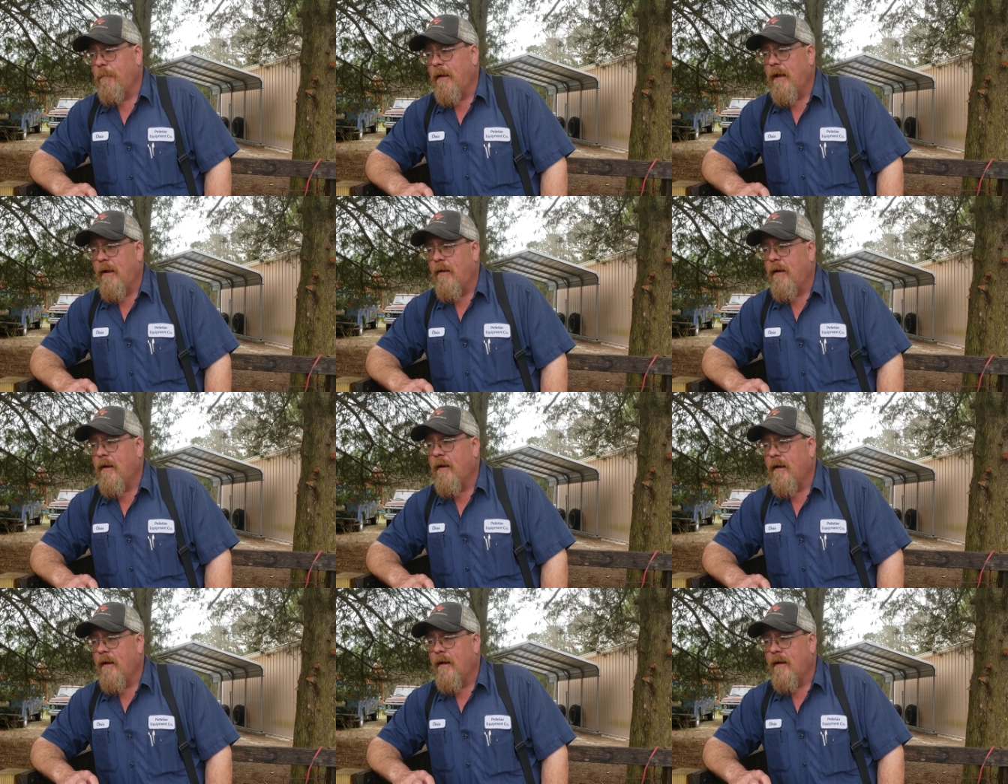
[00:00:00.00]
about all I
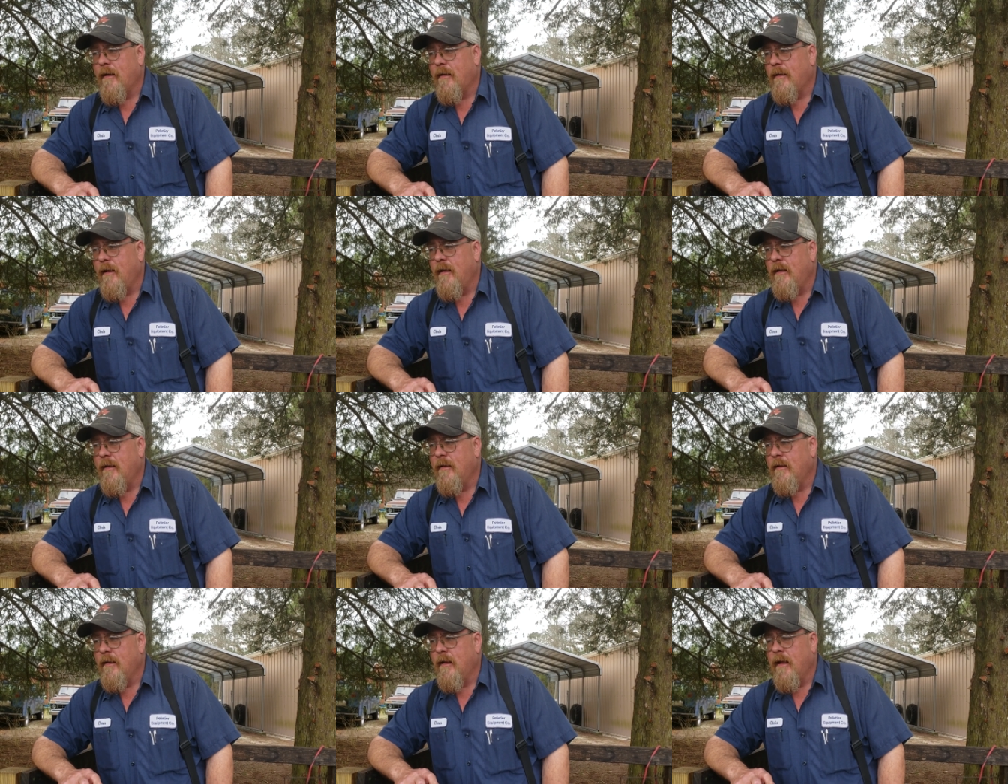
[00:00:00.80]
got I can tell
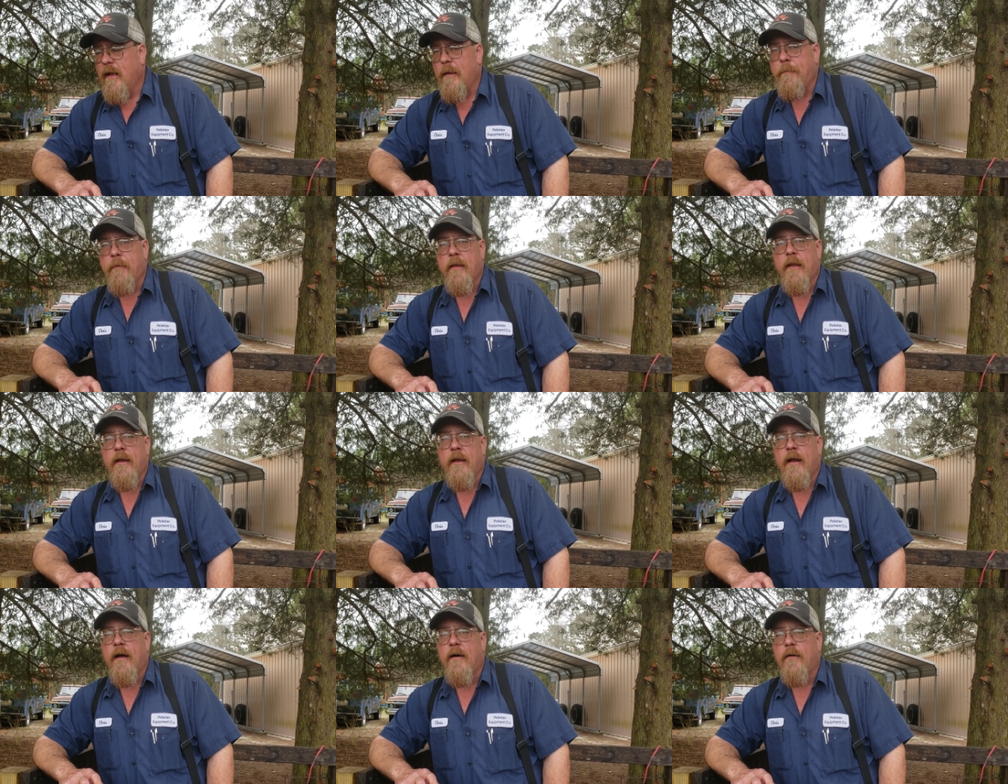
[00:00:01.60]
you. It'll help you
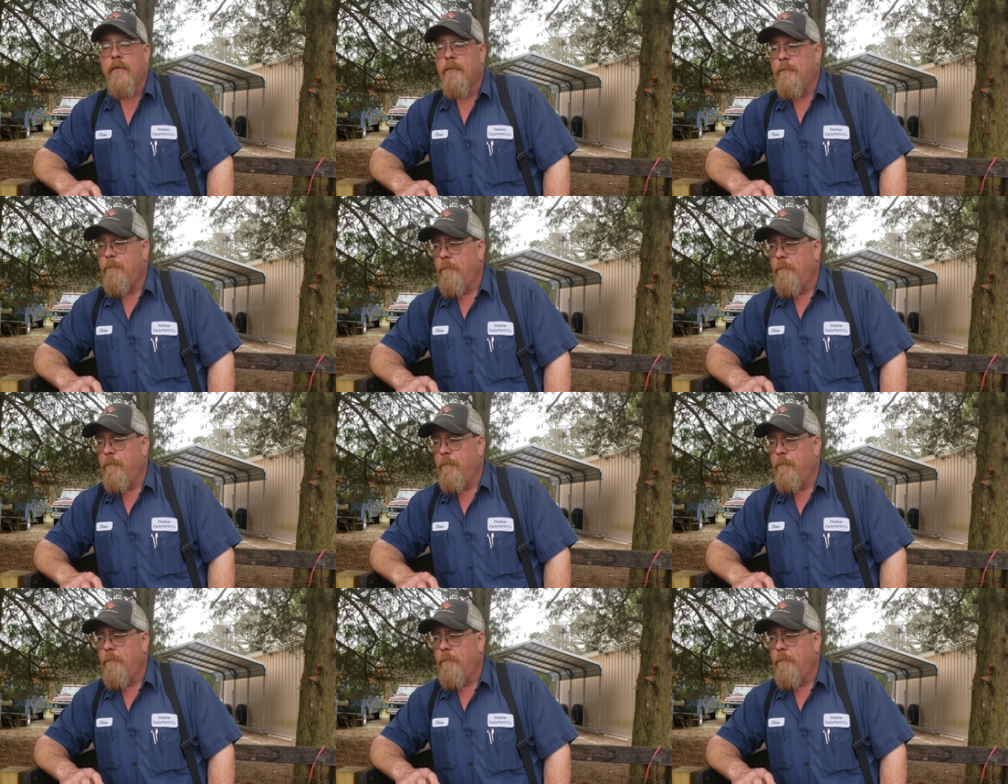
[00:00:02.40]
in at all.